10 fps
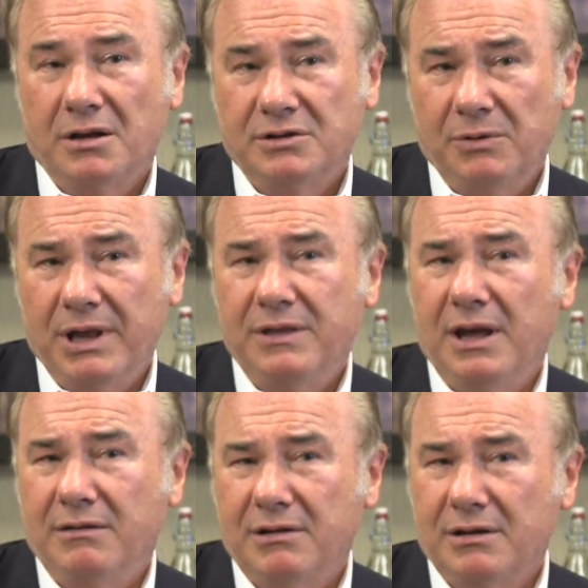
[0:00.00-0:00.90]
So I
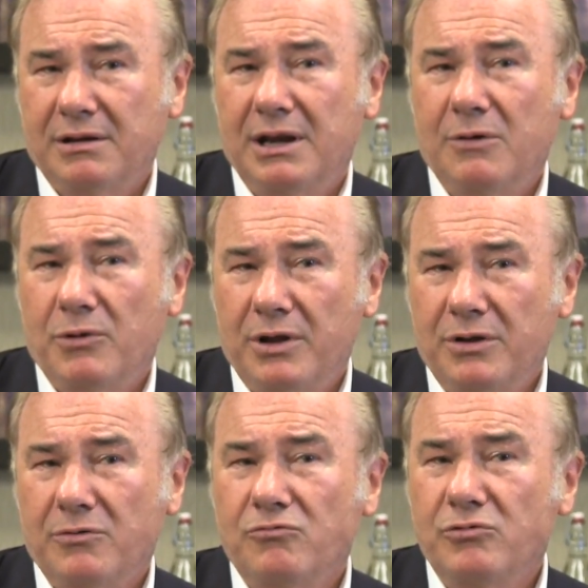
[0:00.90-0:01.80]
think that anyone
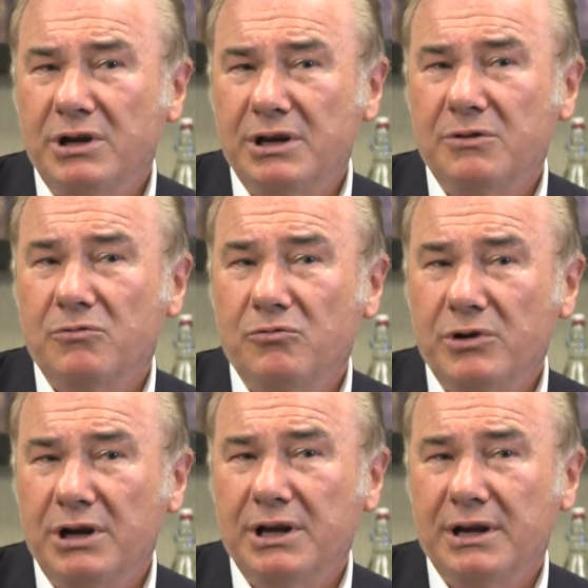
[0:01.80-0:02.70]
that
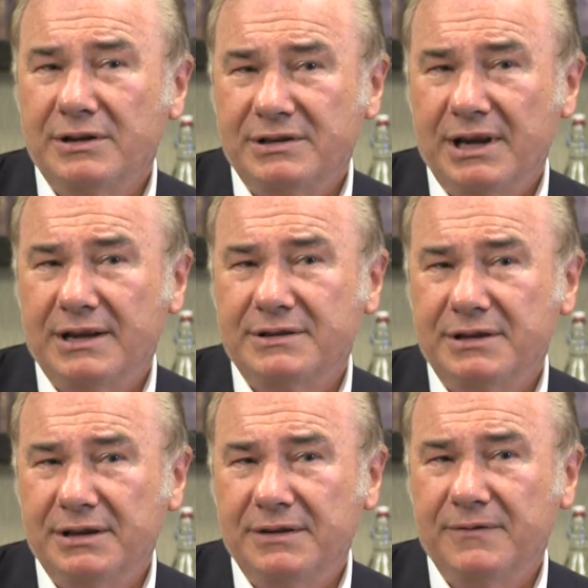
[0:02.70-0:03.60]
really understands
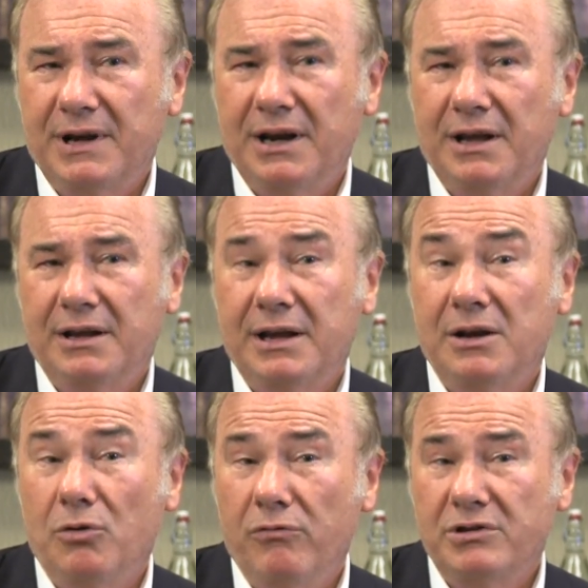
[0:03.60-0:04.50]
Silicon Valley
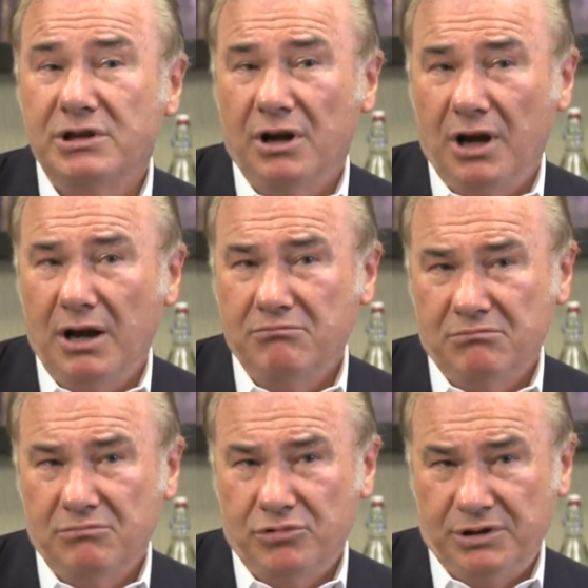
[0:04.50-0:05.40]
can, over
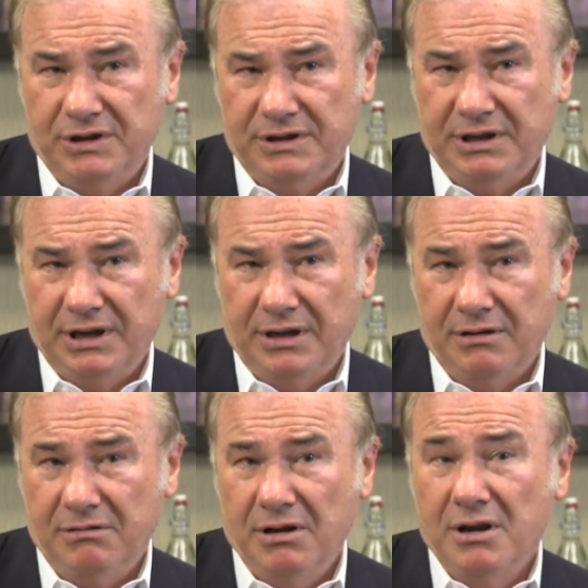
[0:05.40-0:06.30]
time, put this
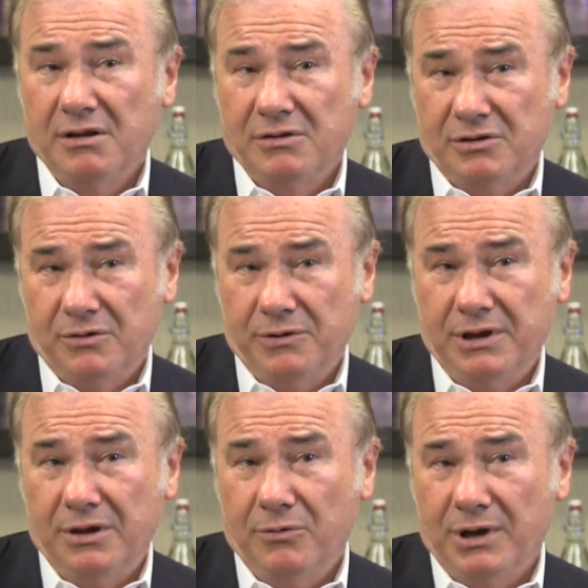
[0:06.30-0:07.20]
together. So in
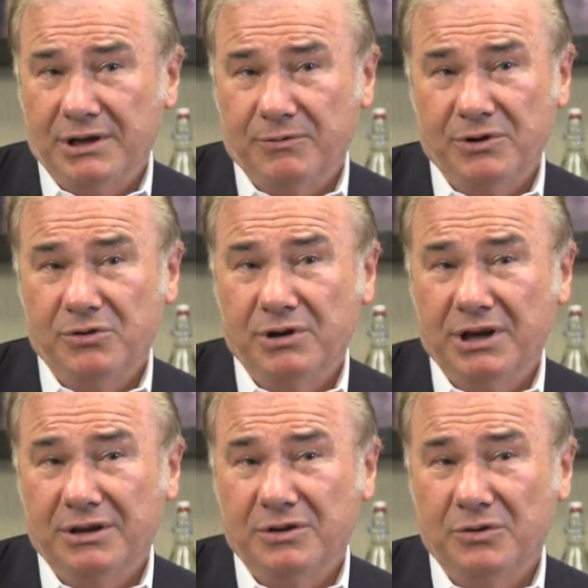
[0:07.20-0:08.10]
the US, we shouldn't
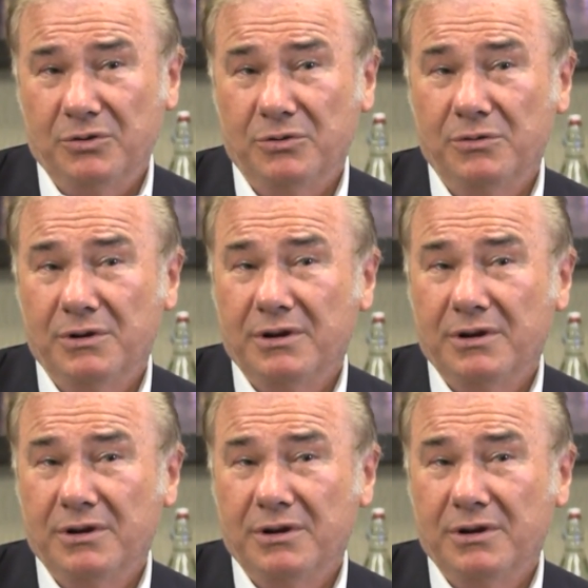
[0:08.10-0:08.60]
get too